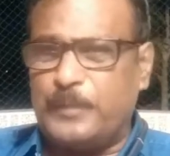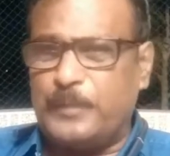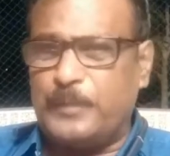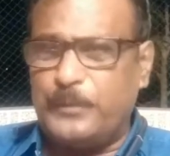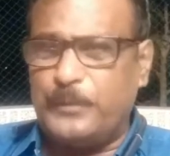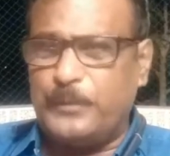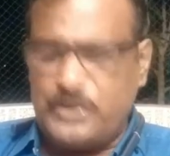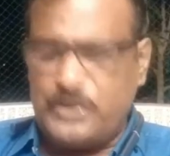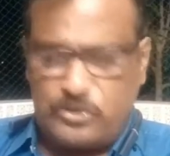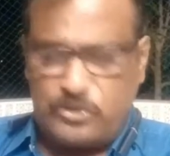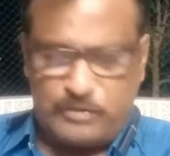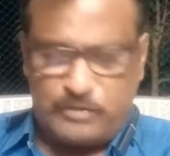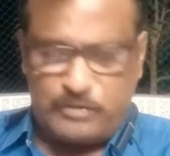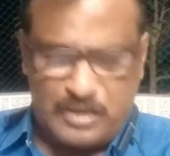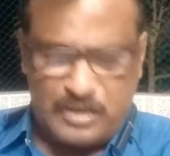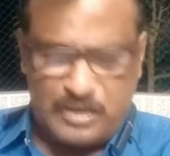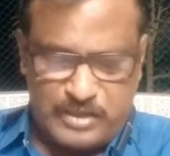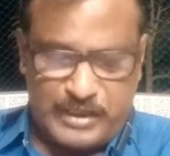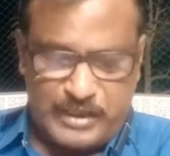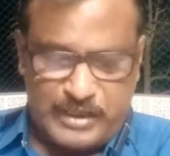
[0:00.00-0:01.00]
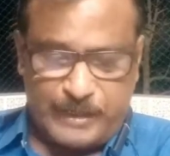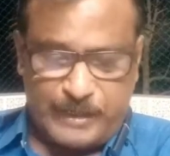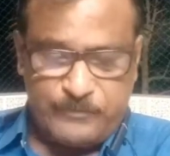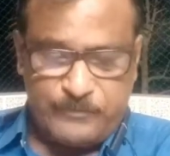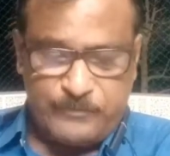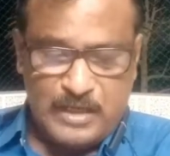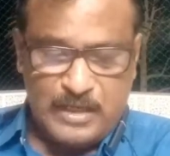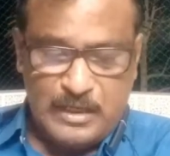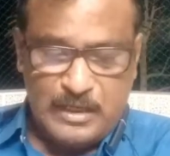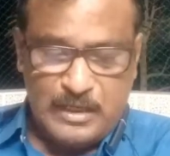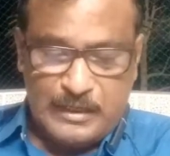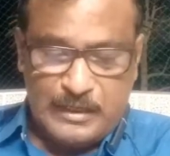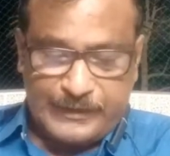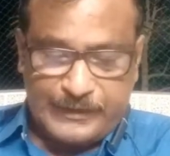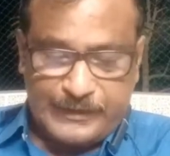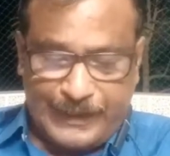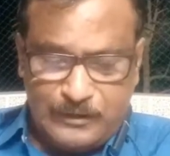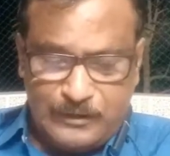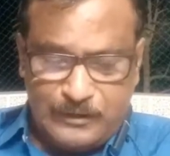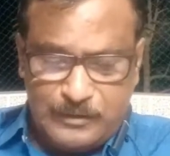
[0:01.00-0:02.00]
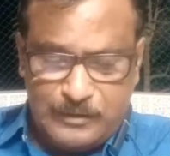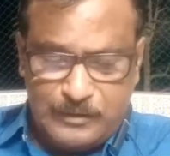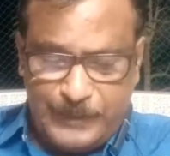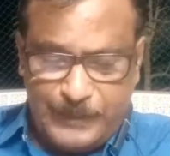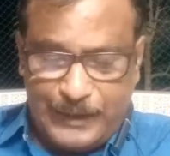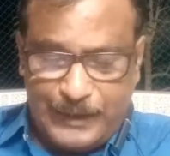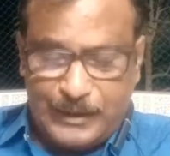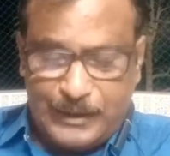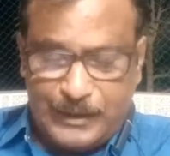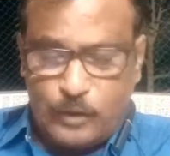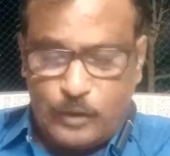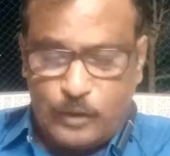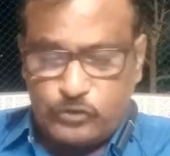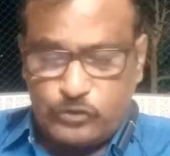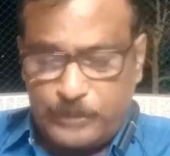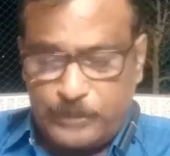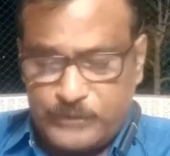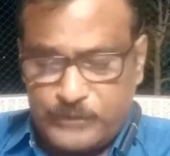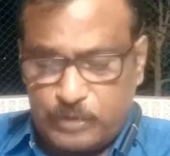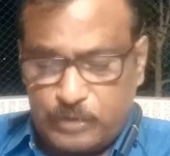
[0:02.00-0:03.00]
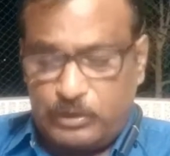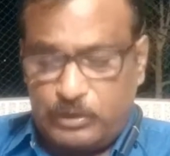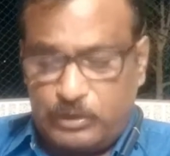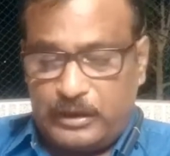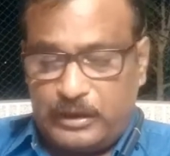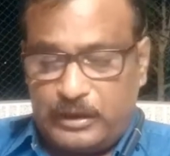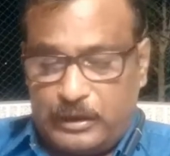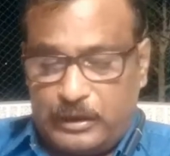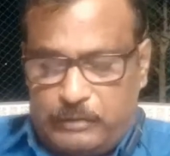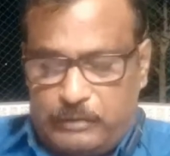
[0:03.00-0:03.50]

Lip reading: property is to be succeeded, cannot be allowed subsequently